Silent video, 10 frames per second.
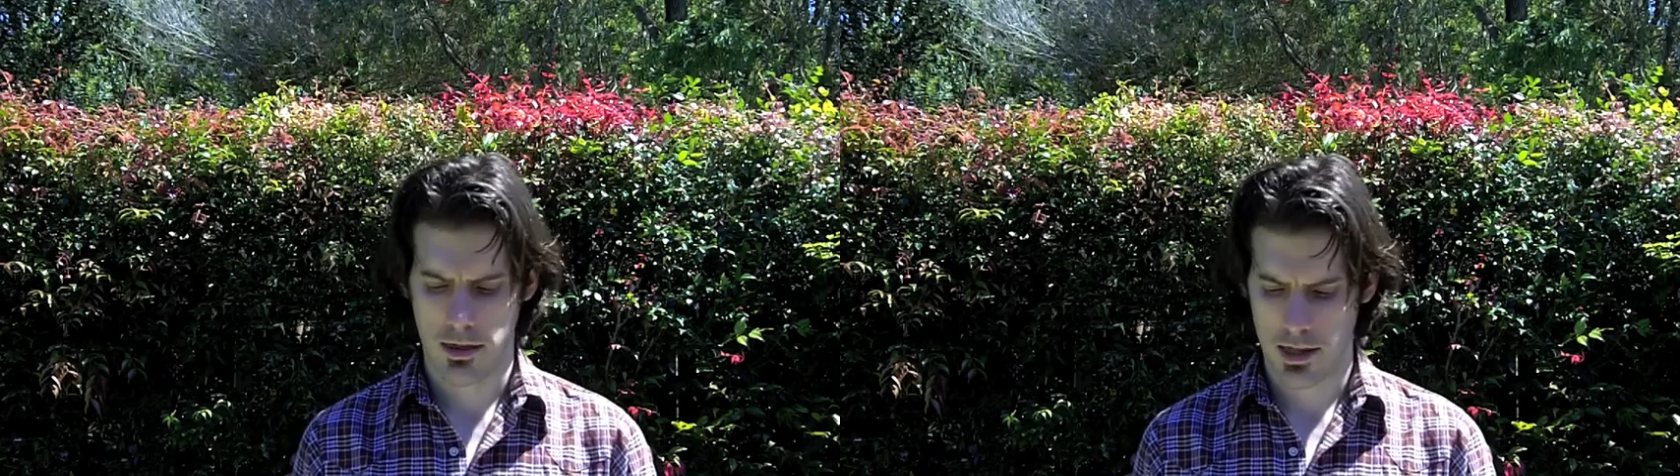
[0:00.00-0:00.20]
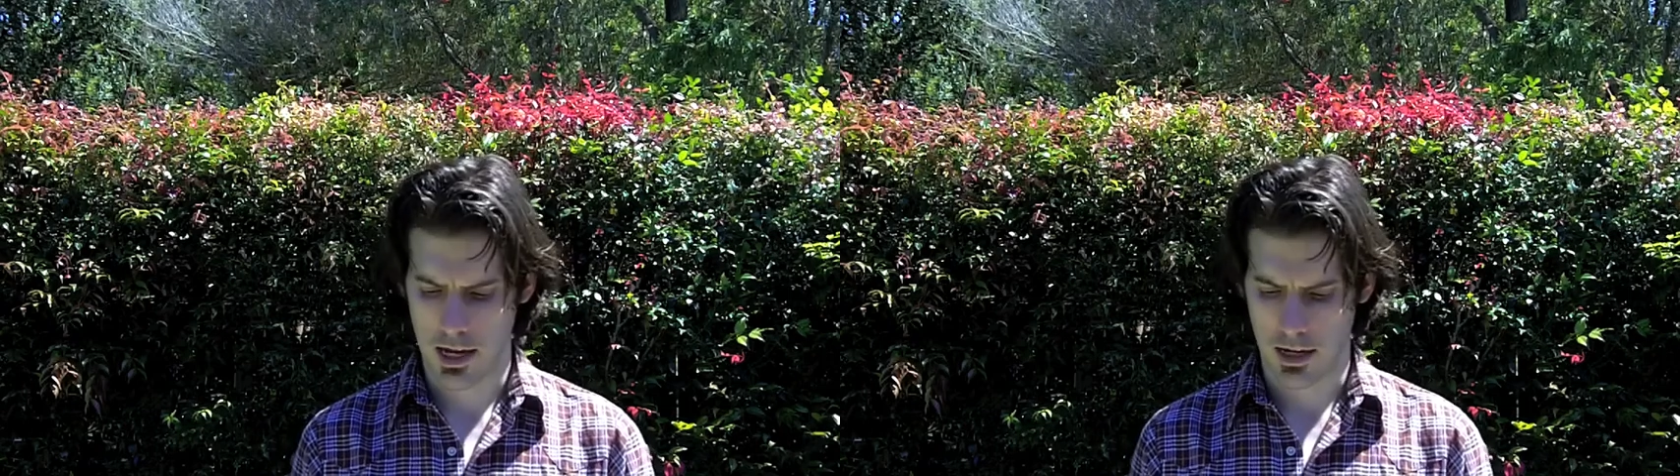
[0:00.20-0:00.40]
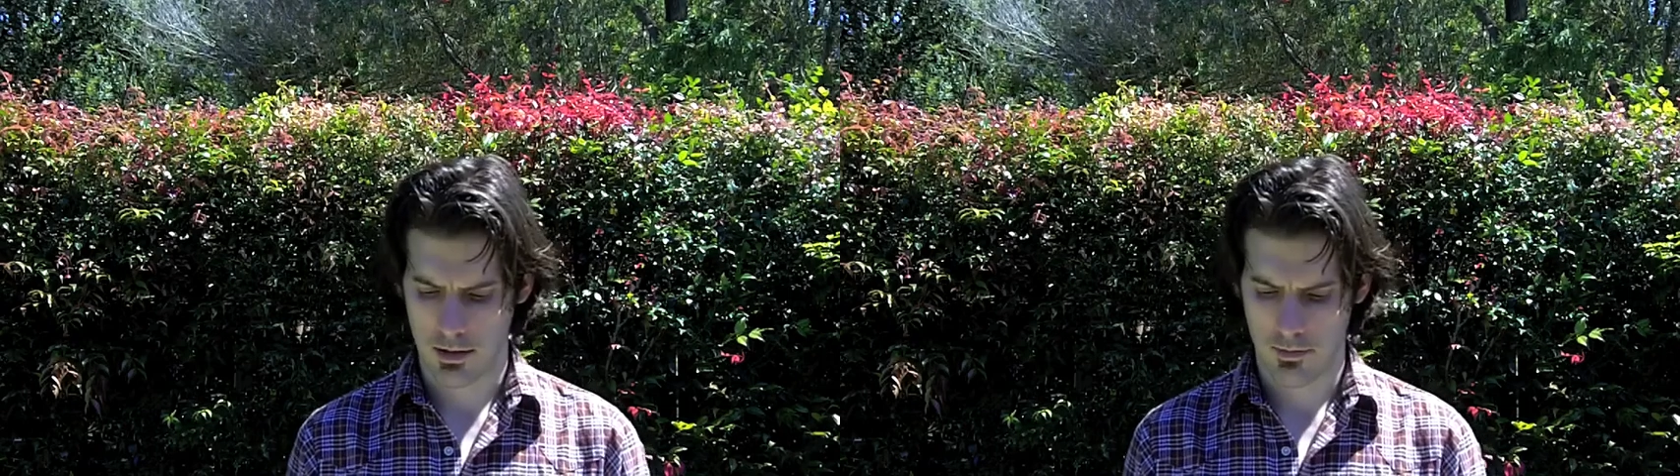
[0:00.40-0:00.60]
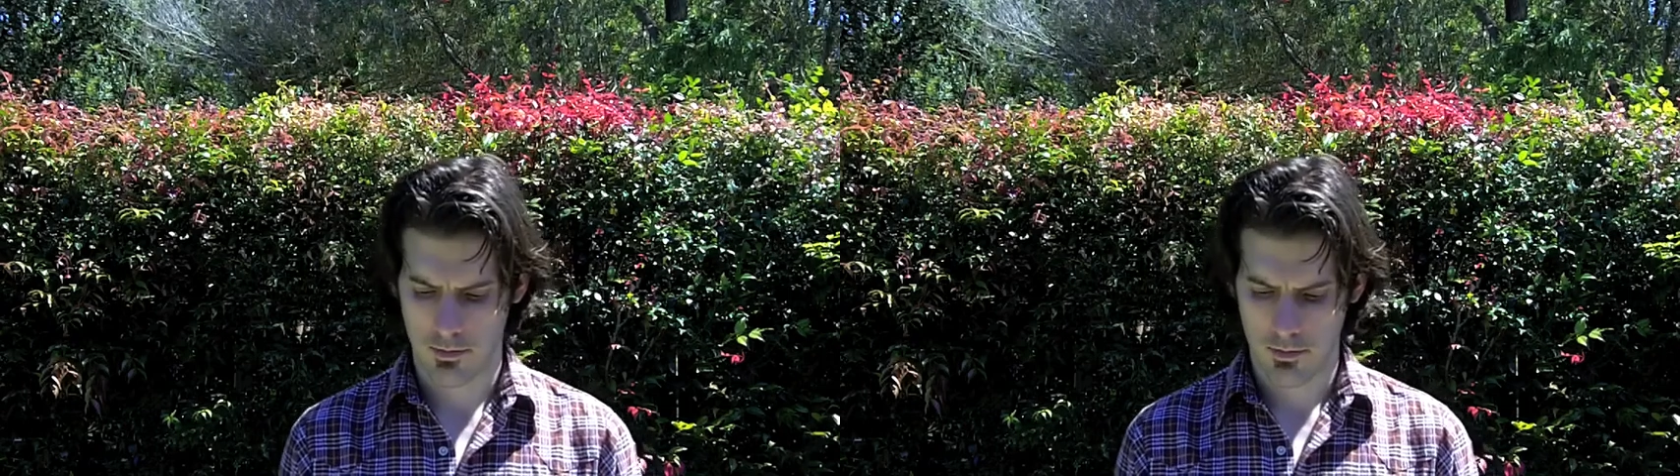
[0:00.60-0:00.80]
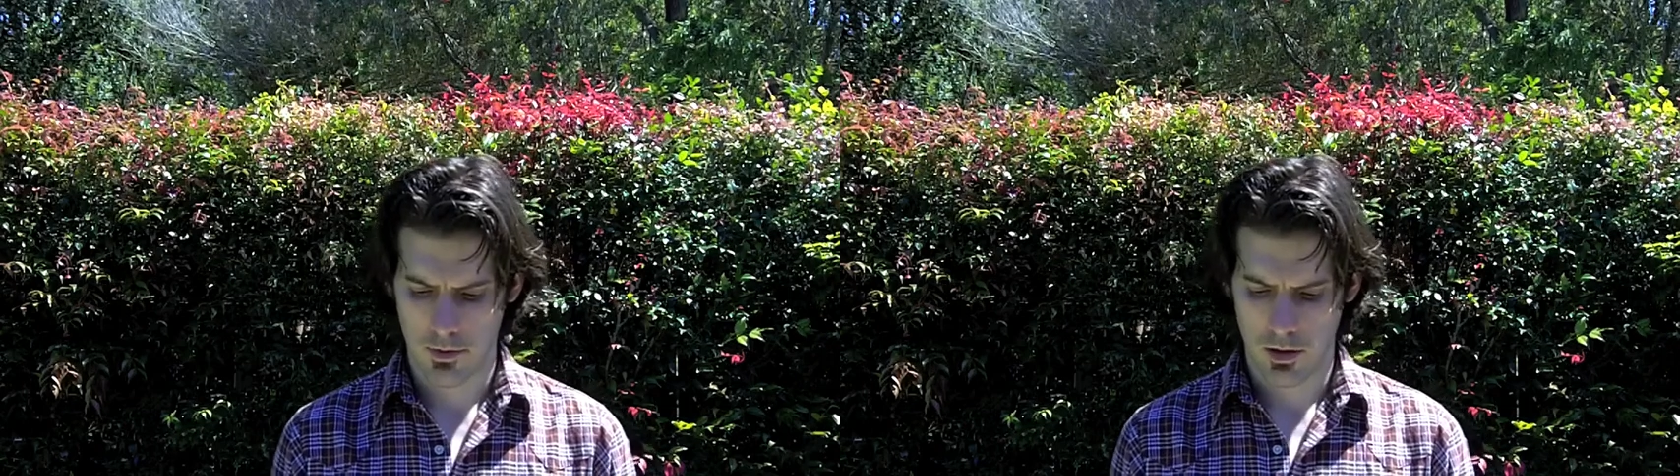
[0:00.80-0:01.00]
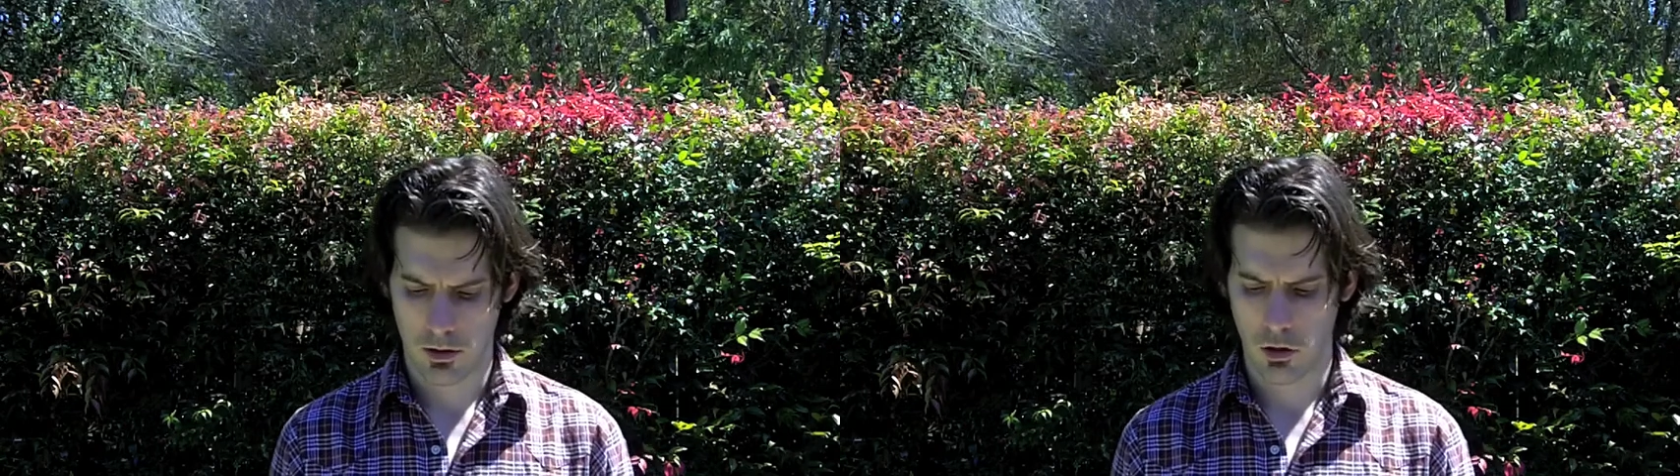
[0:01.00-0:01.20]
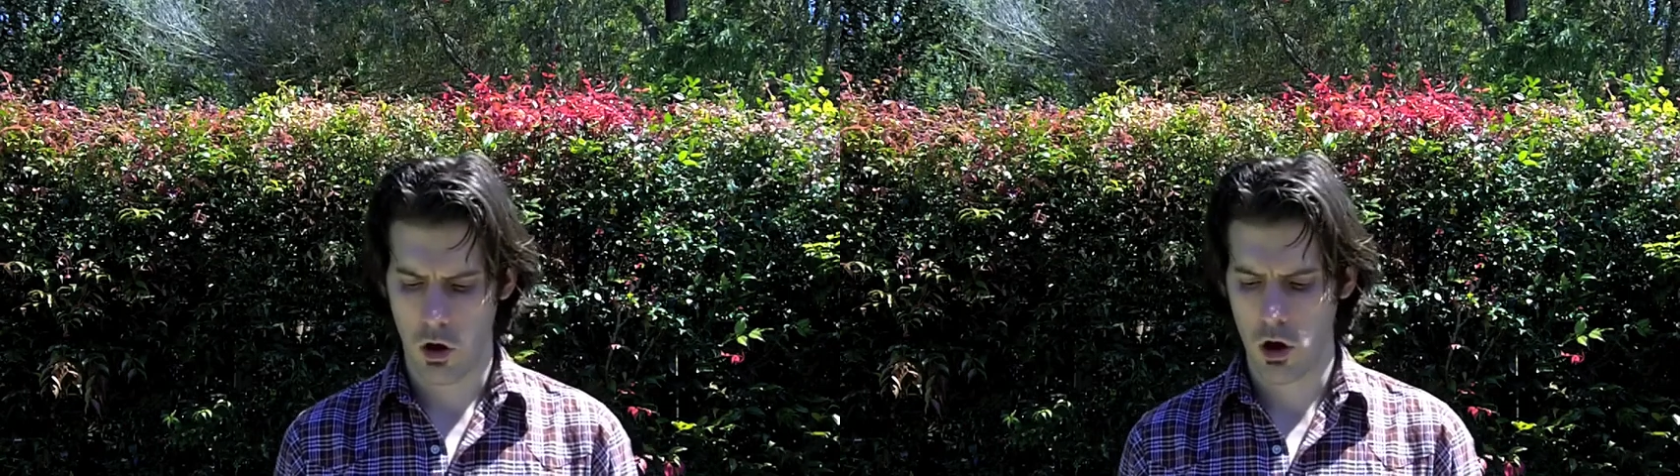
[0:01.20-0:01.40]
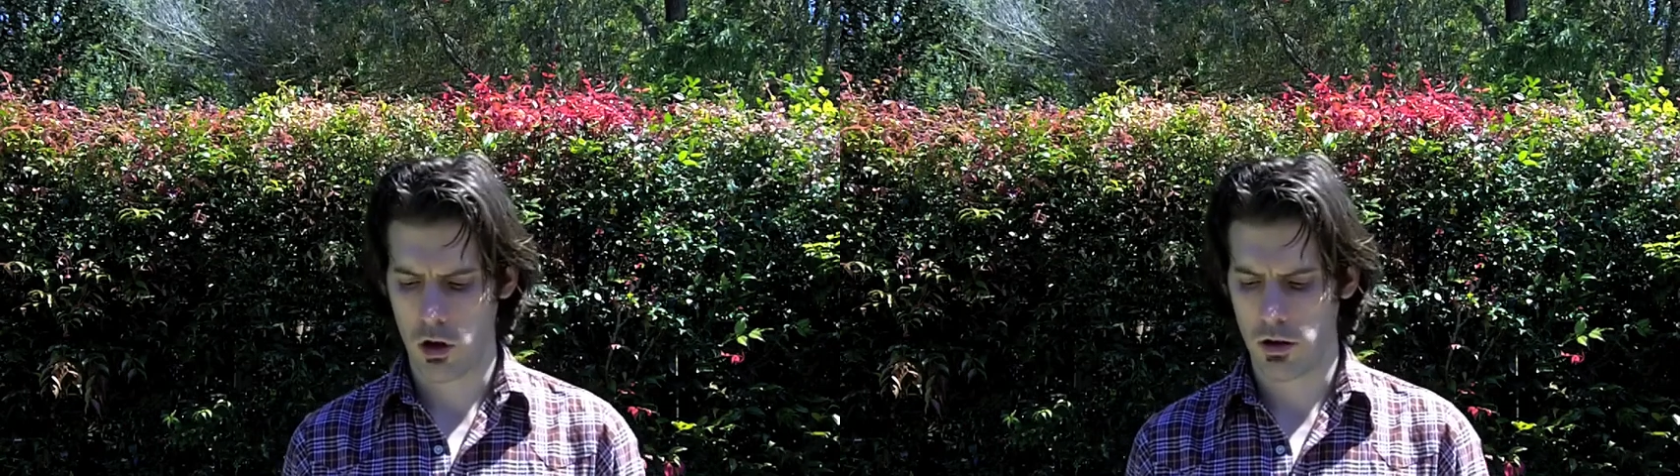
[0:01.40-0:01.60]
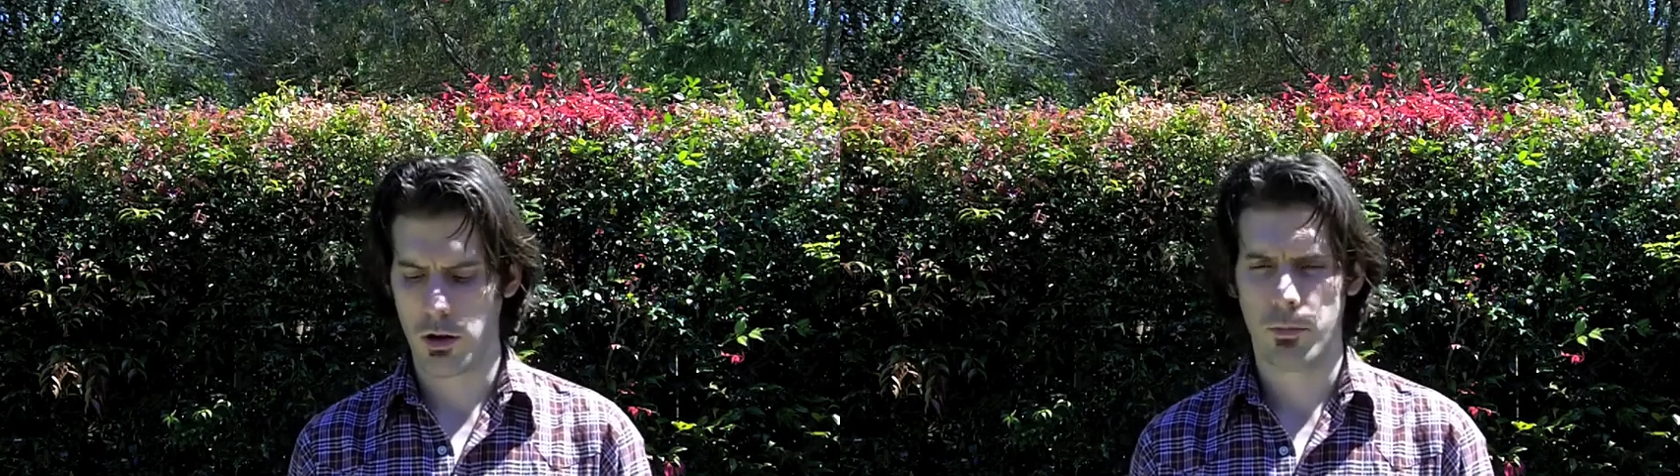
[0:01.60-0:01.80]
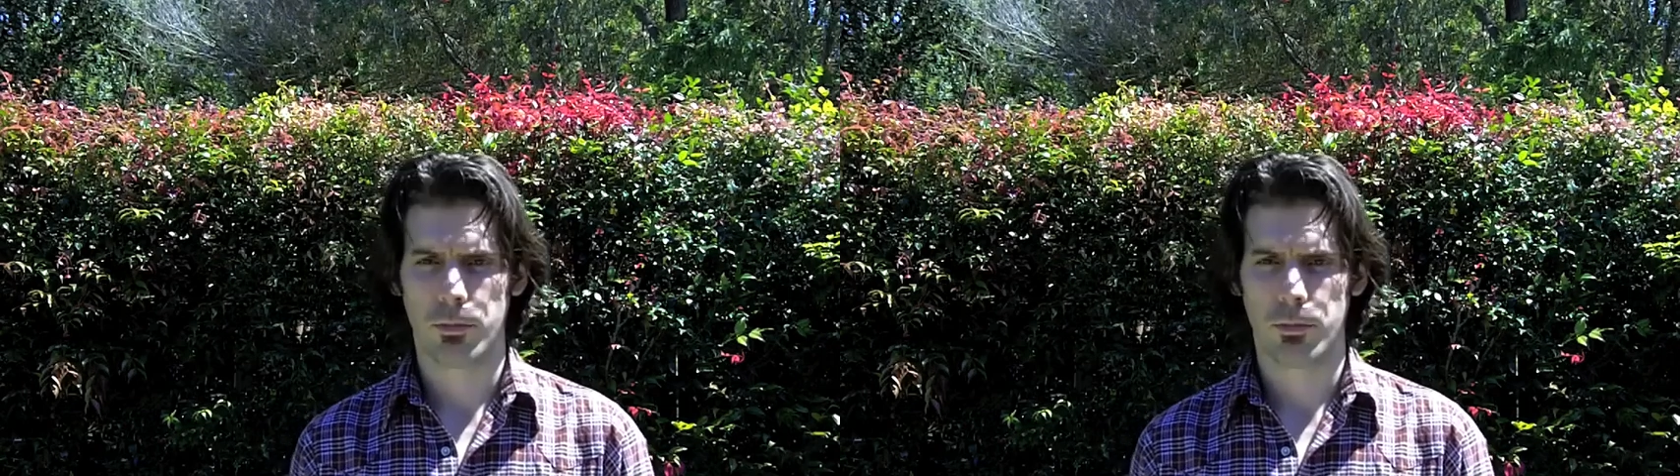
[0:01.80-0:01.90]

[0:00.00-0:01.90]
think, learn,